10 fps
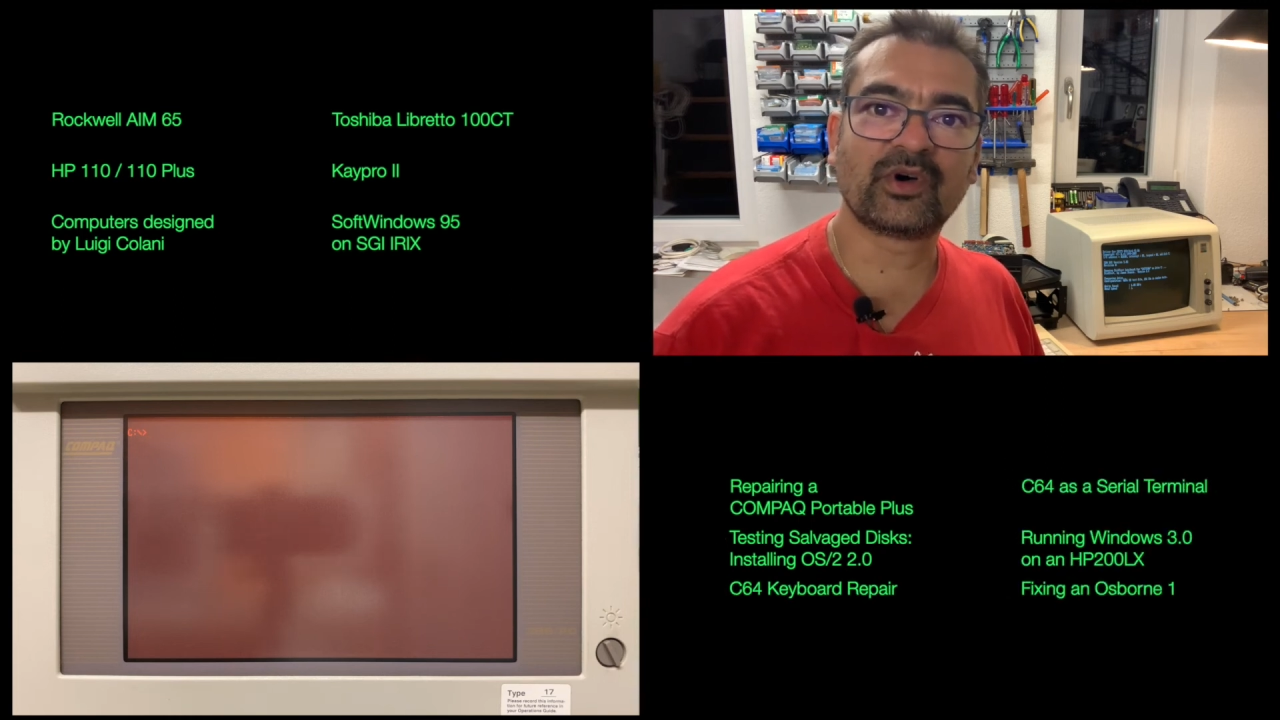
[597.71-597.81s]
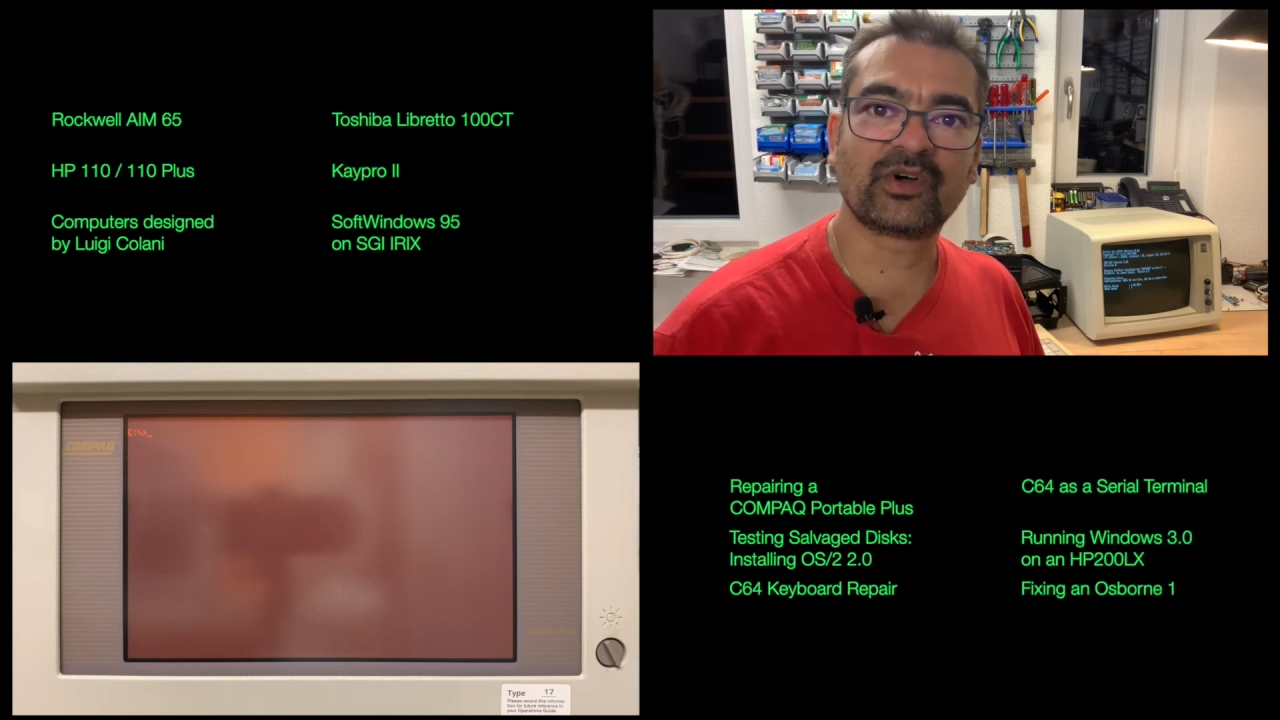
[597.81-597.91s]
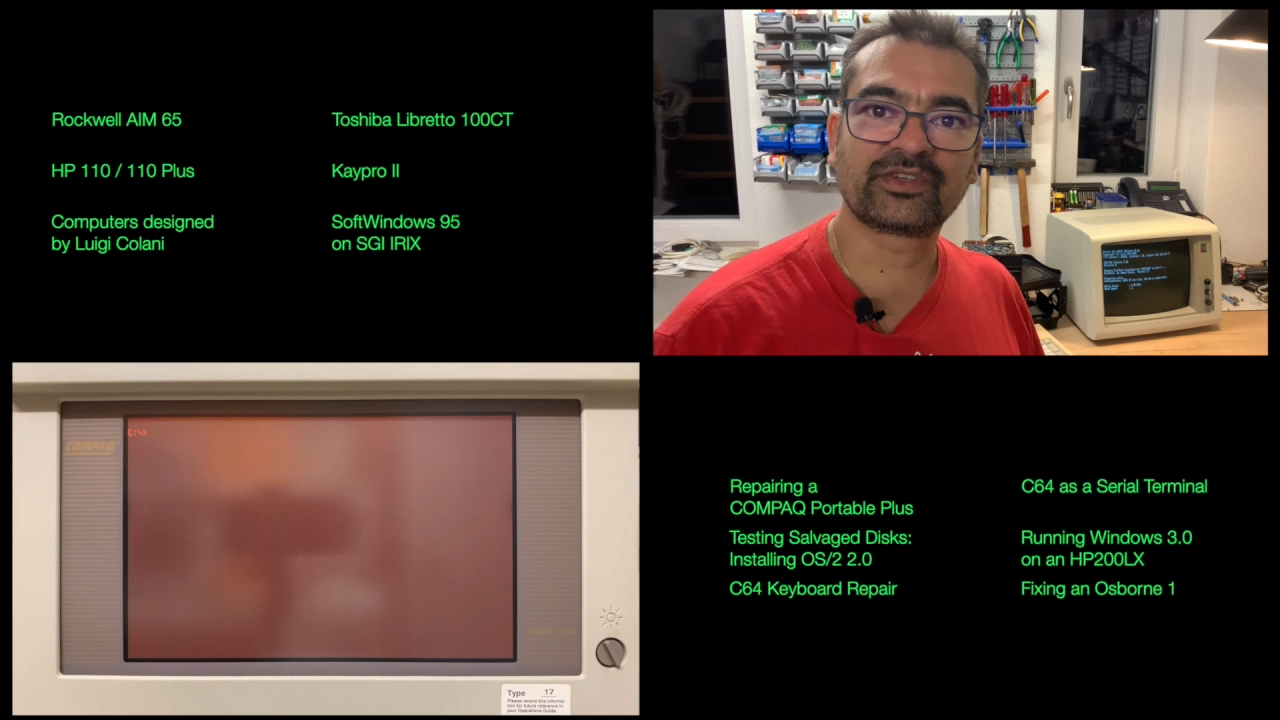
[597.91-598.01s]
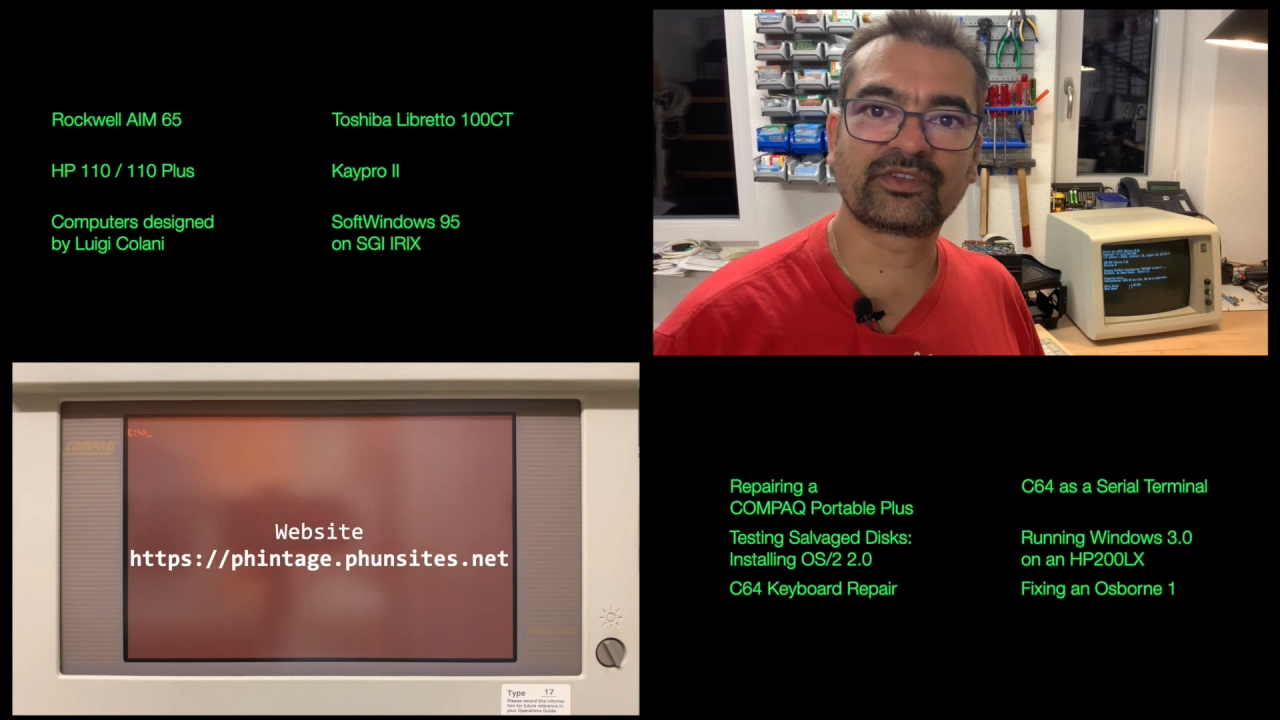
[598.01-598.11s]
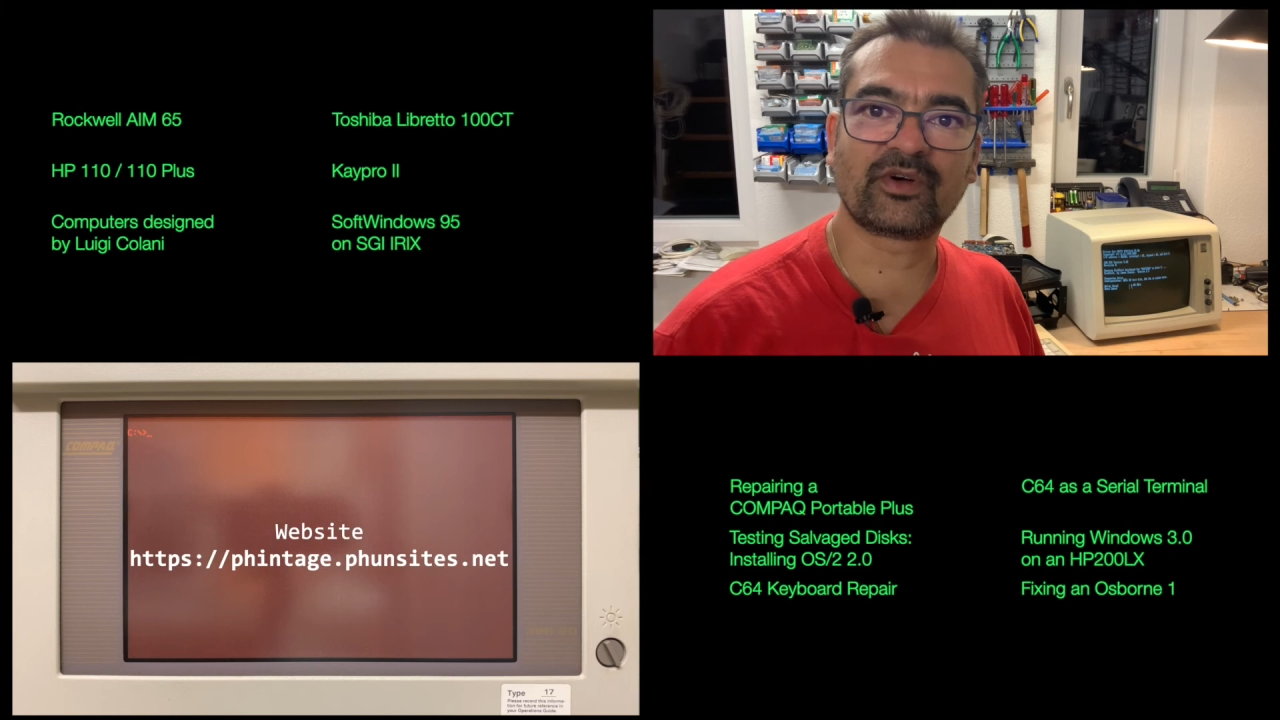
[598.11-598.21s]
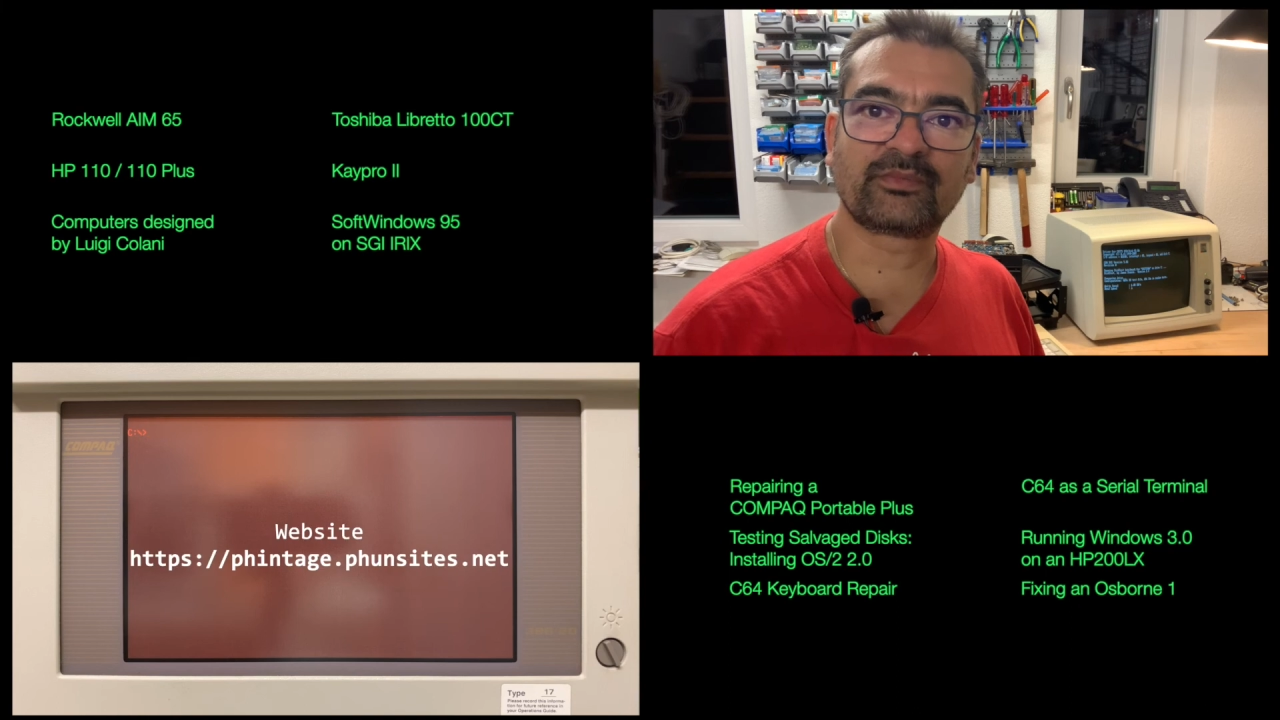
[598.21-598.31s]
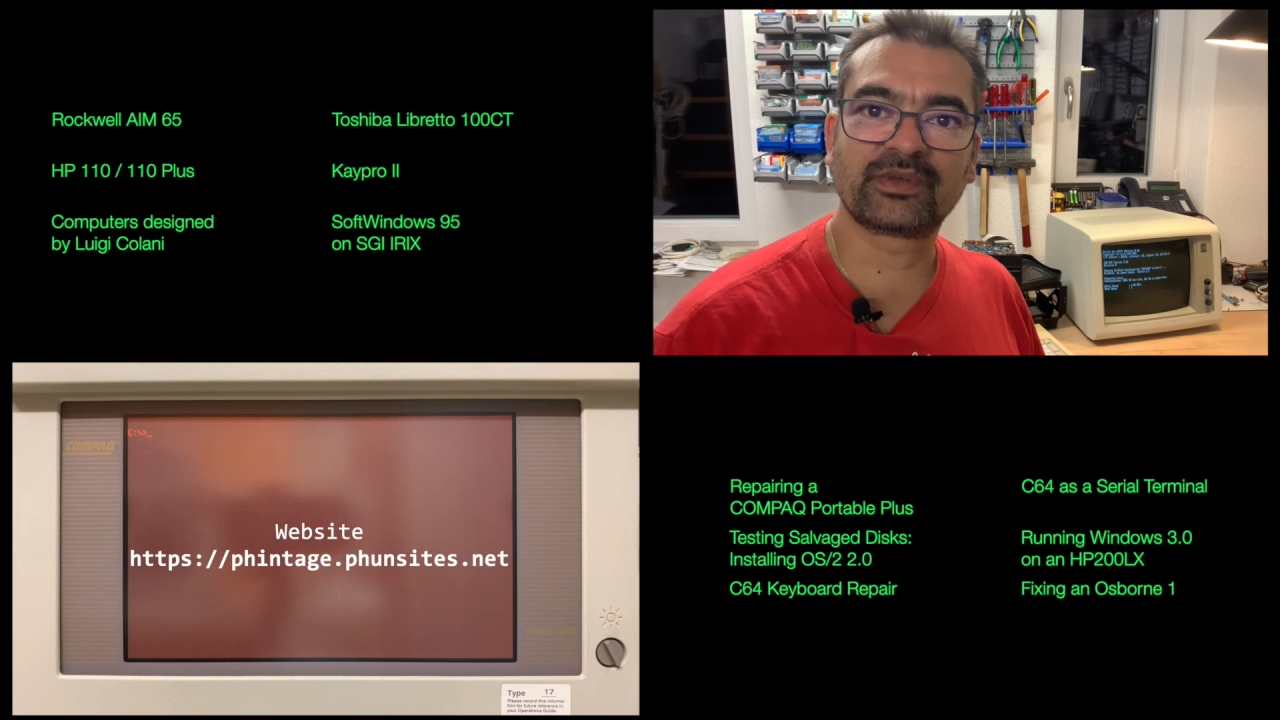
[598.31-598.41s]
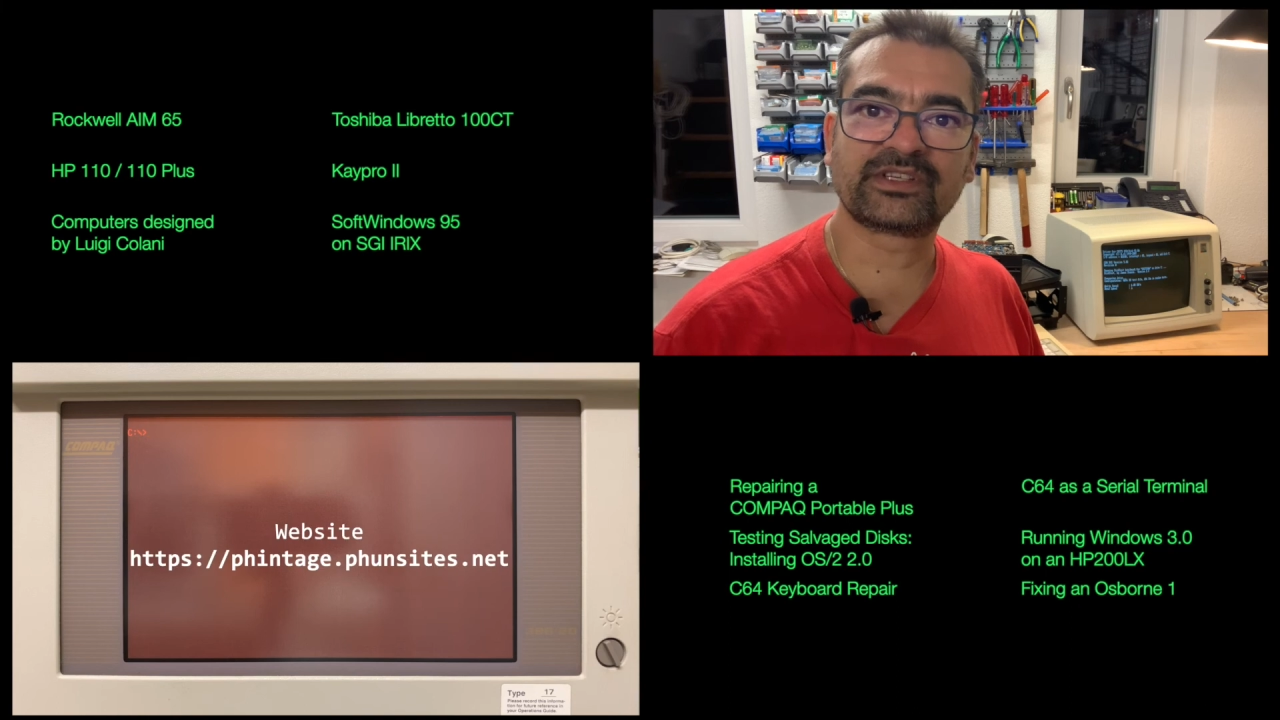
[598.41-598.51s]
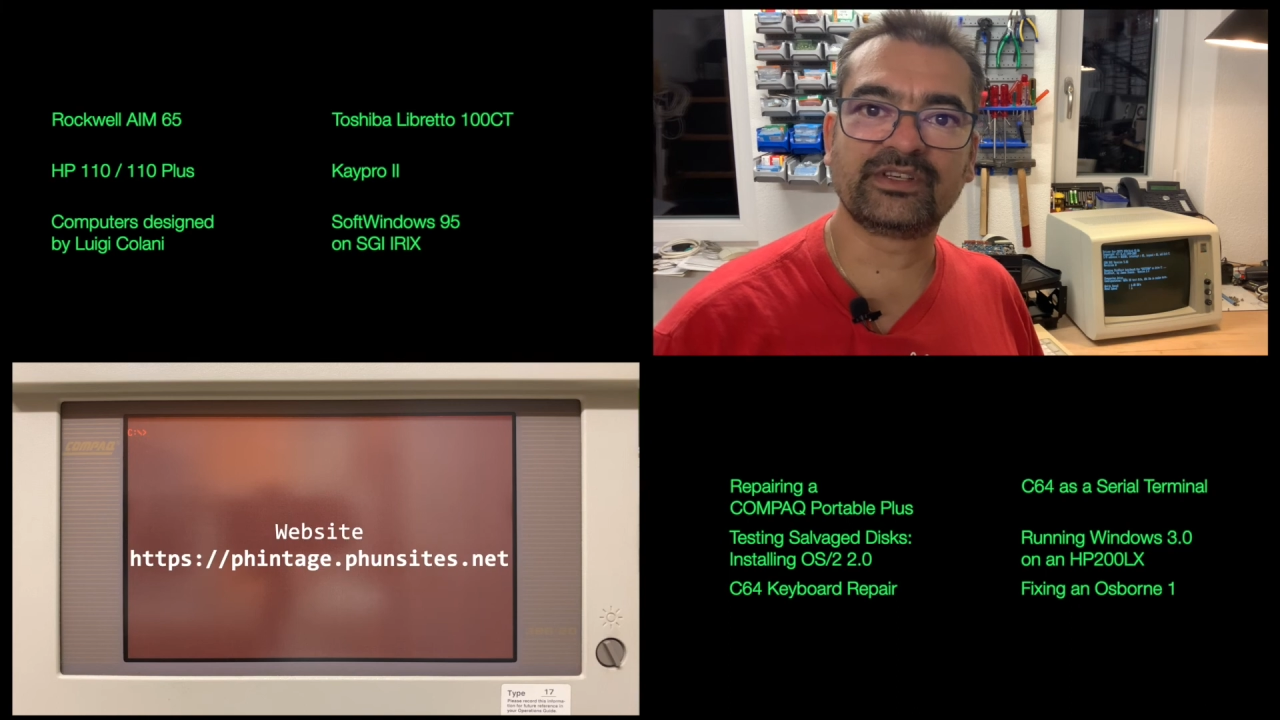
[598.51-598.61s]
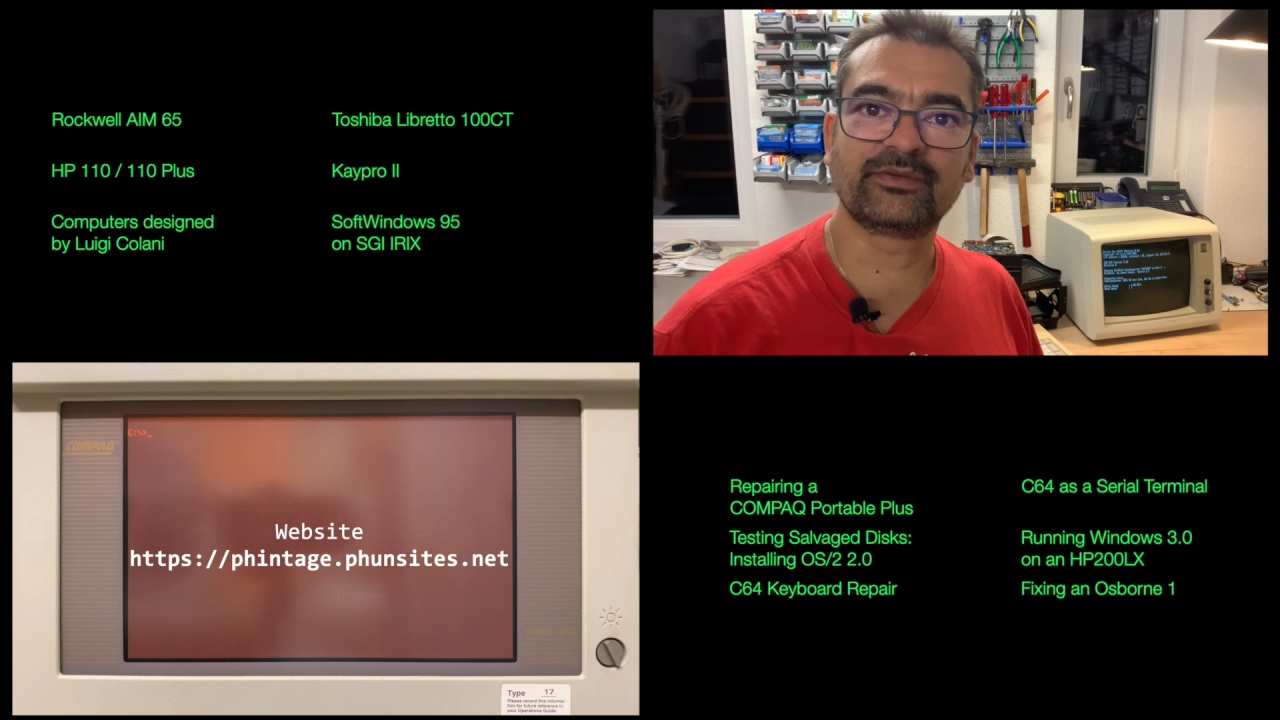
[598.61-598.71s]
other
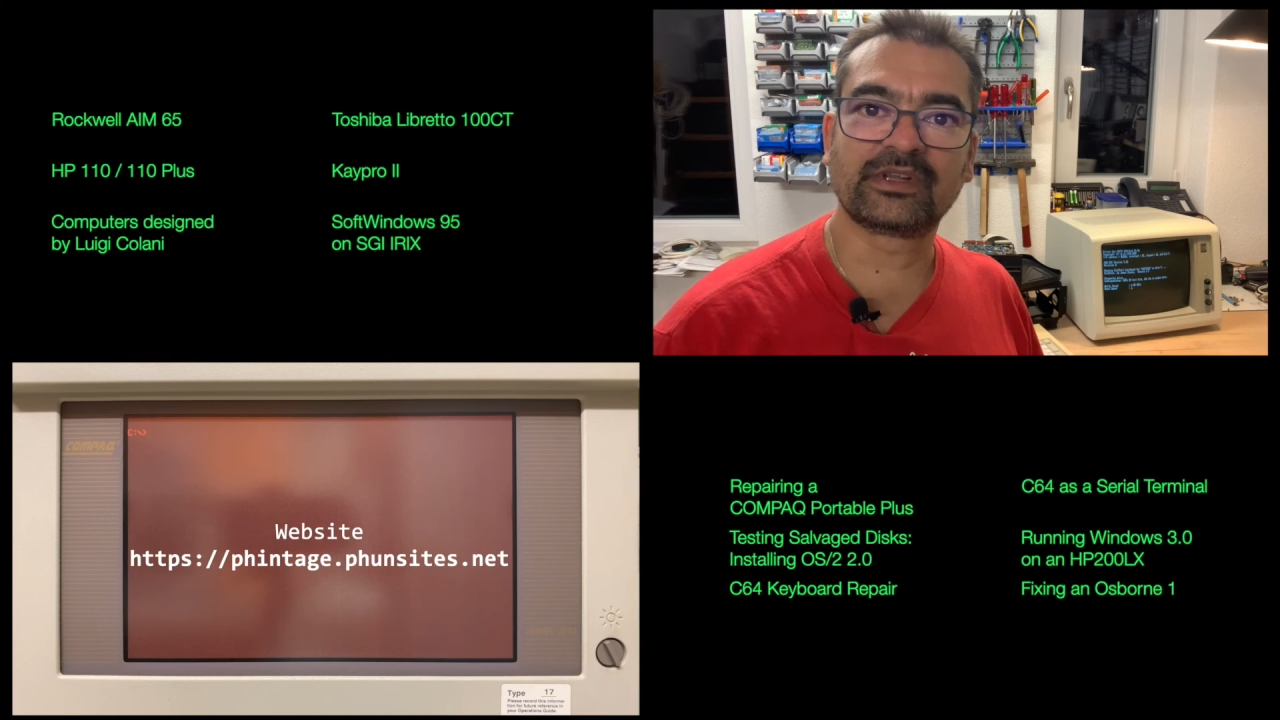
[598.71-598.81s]
topics you'd